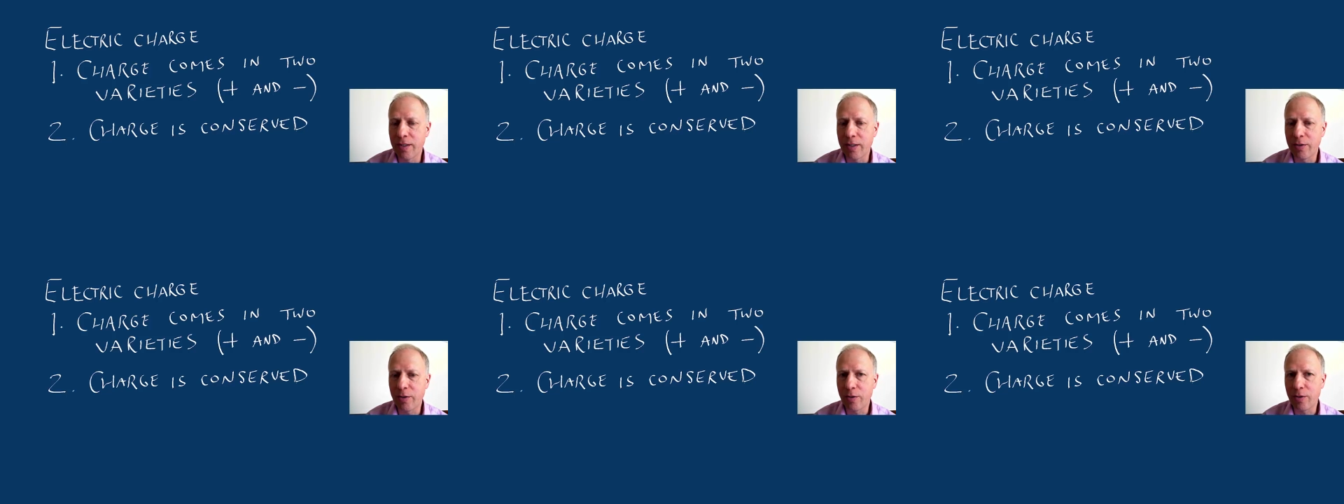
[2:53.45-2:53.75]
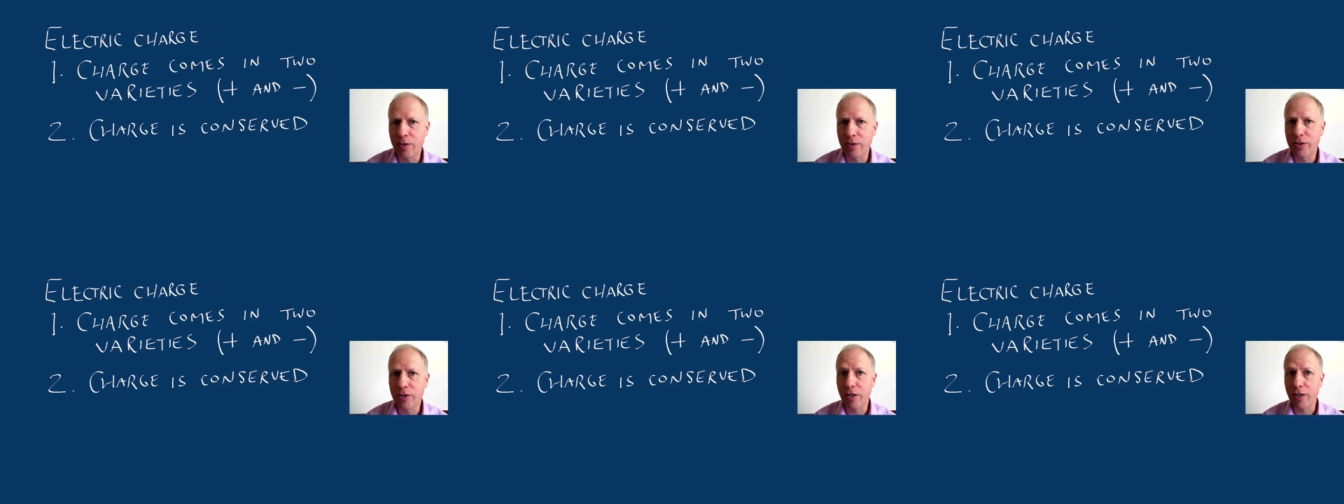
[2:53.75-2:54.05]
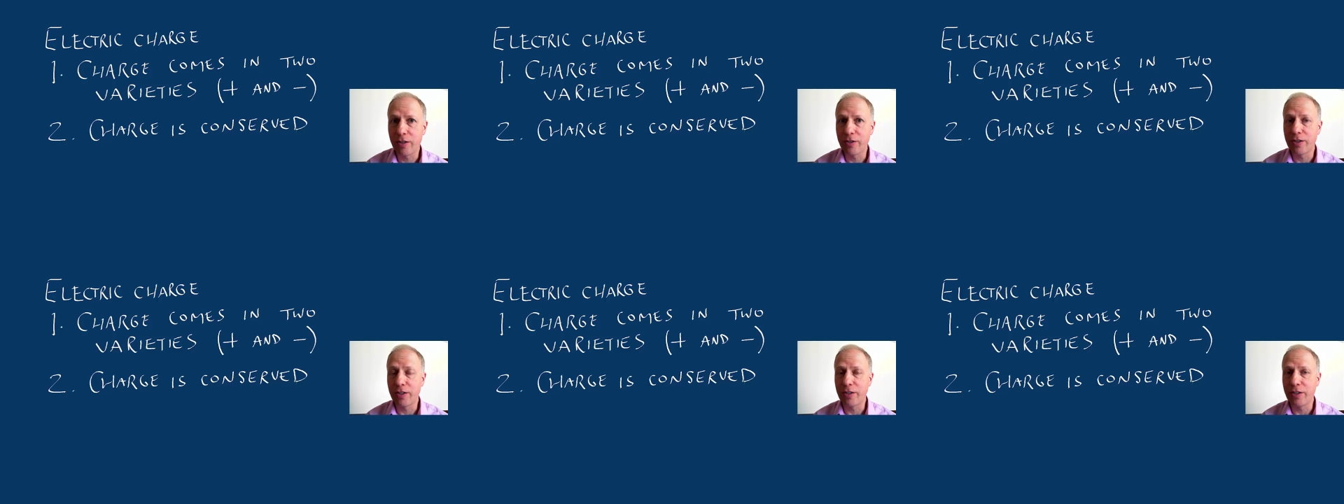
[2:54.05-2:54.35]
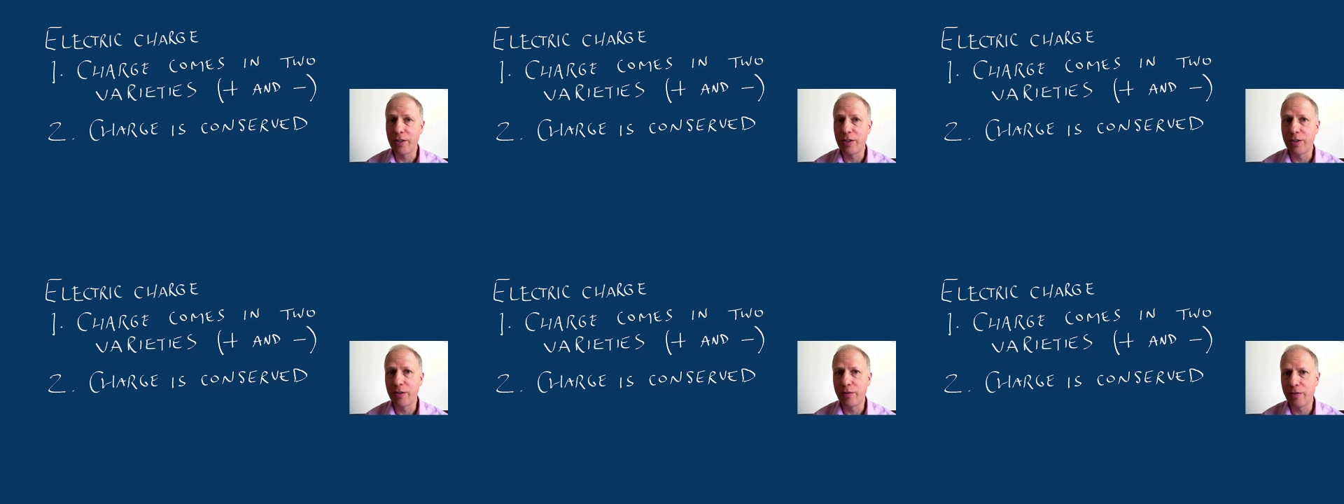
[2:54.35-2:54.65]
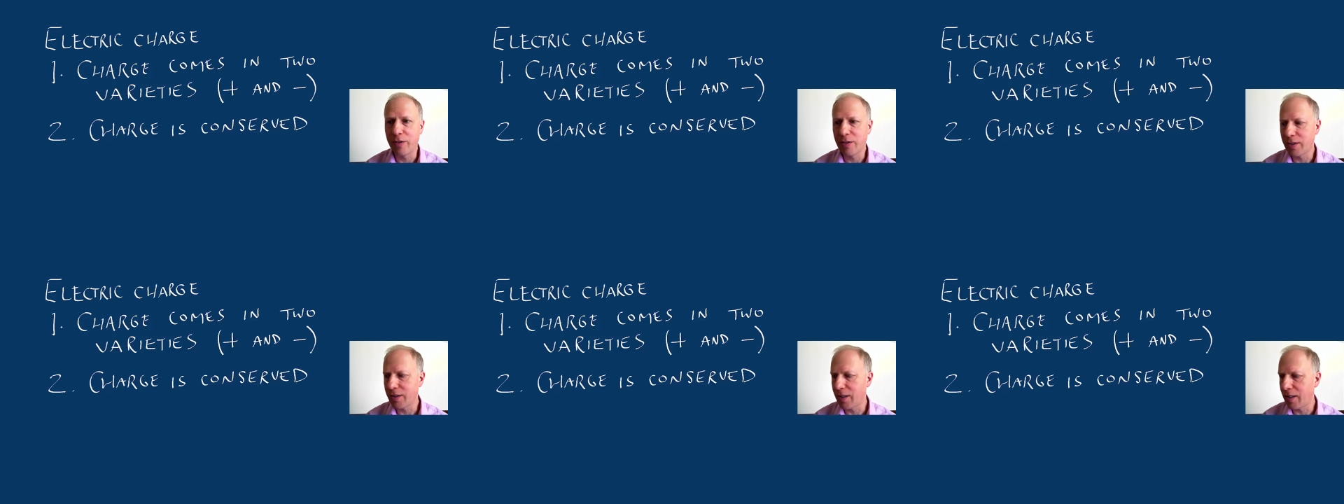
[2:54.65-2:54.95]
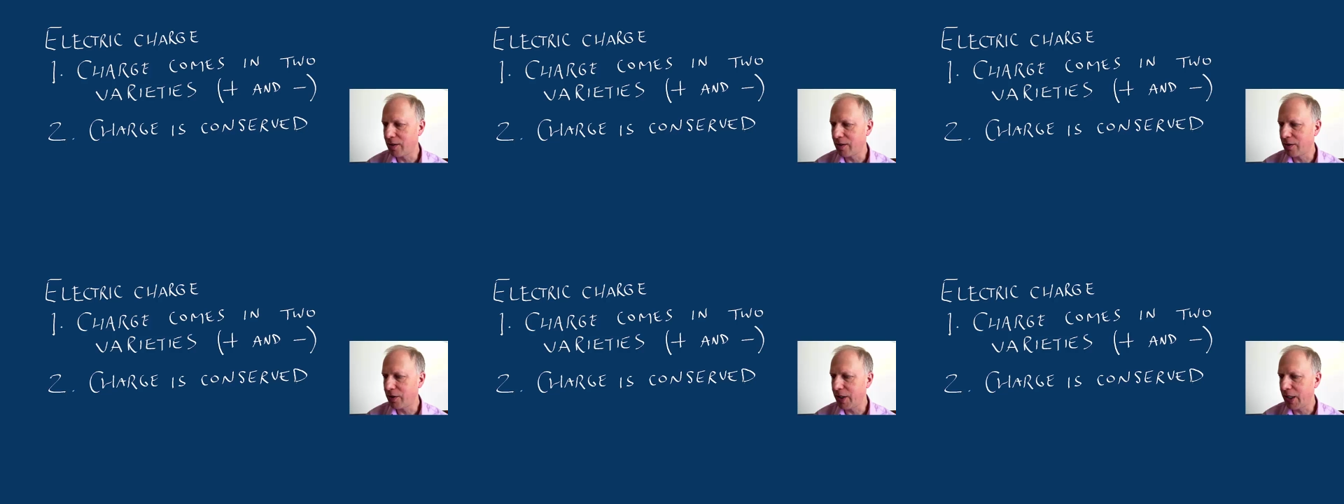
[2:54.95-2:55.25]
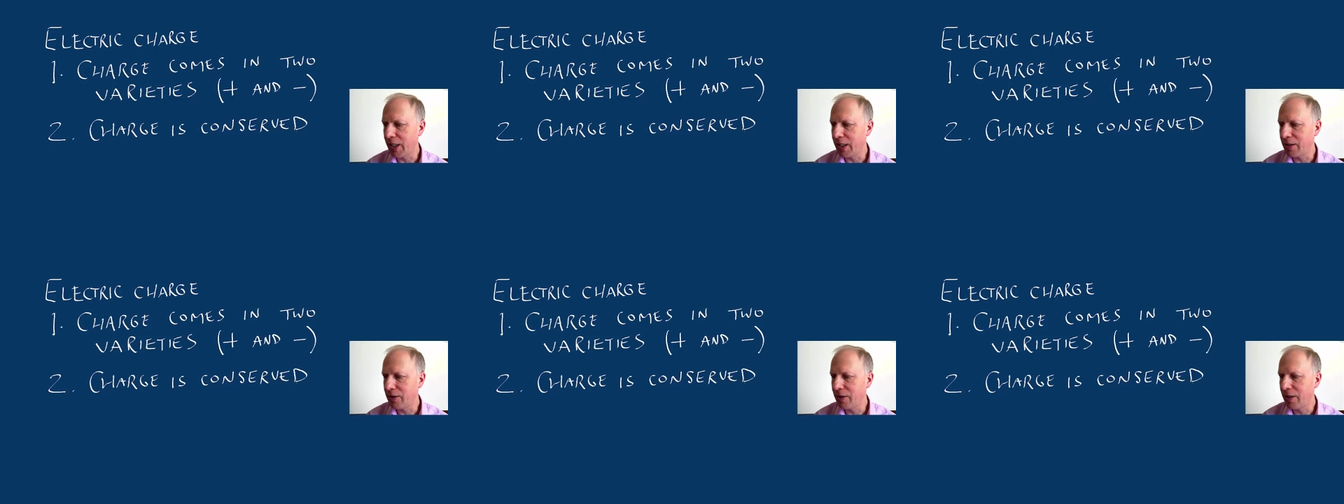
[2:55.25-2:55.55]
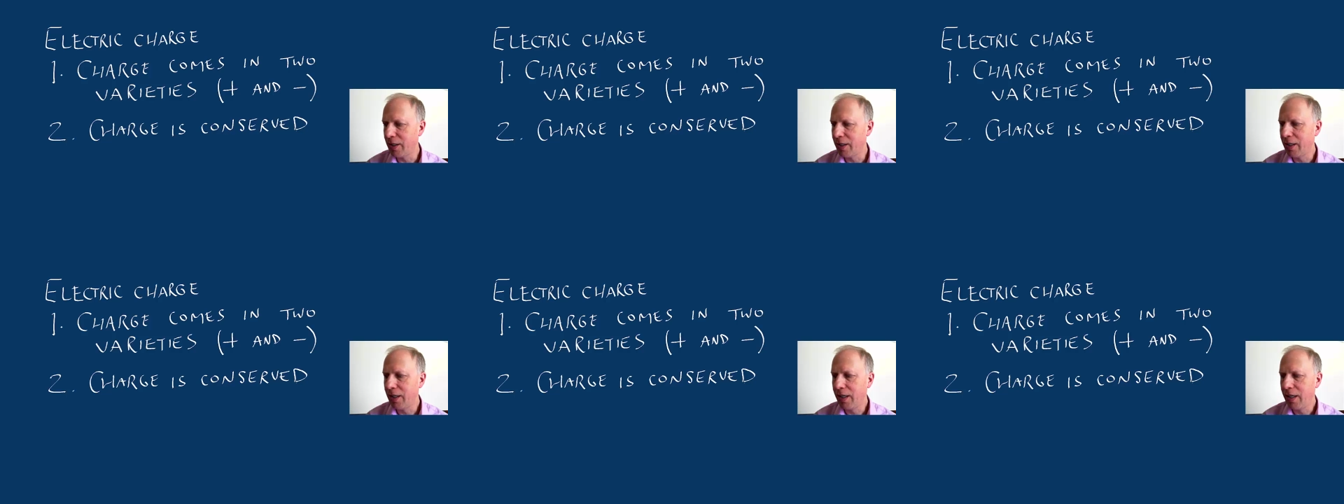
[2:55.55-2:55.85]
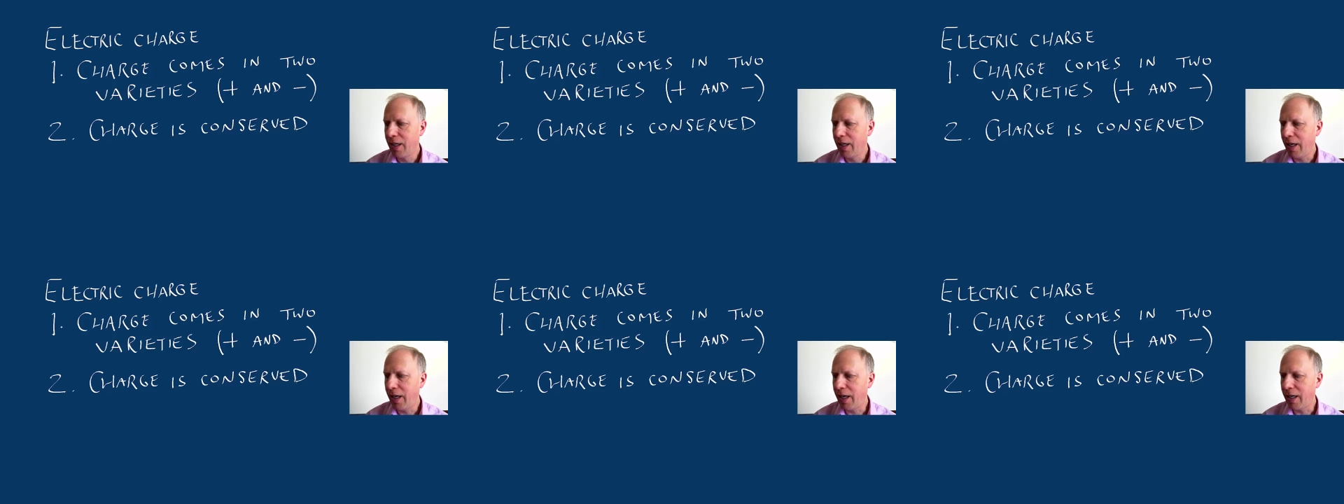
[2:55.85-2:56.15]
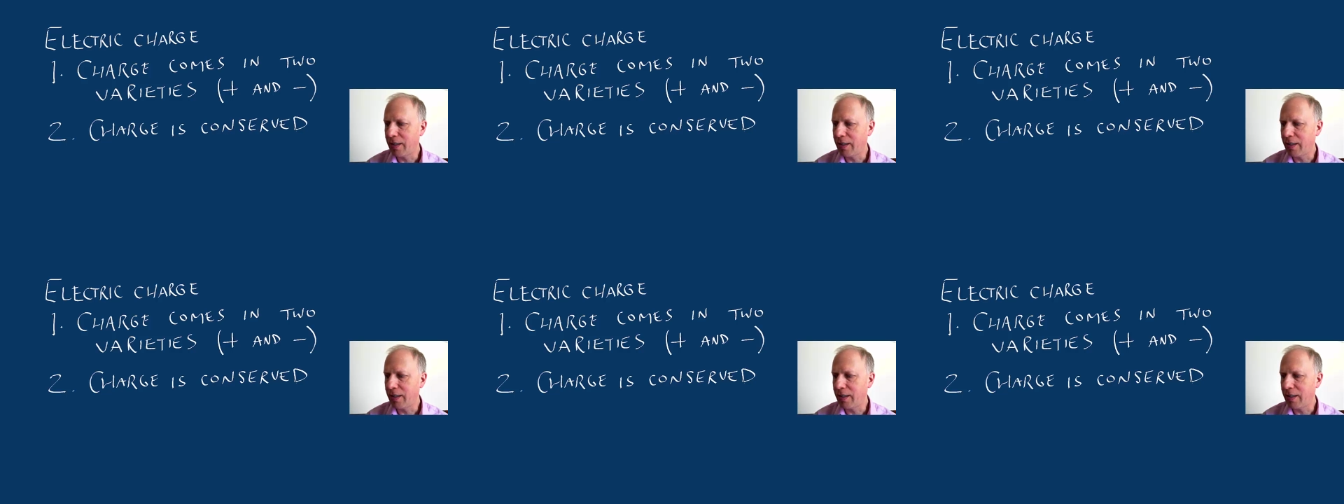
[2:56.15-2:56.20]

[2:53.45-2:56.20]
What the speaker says: which means the total charge in the universe doesn't change,